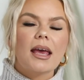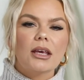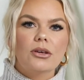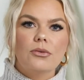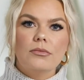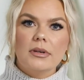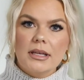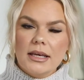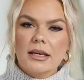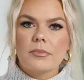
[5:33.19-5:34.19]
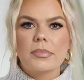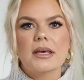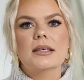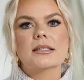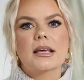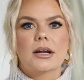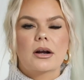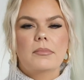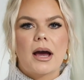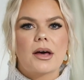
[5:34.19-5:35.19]
a unique piece in
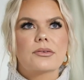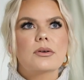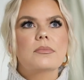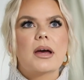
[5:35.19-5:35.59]
our bathroom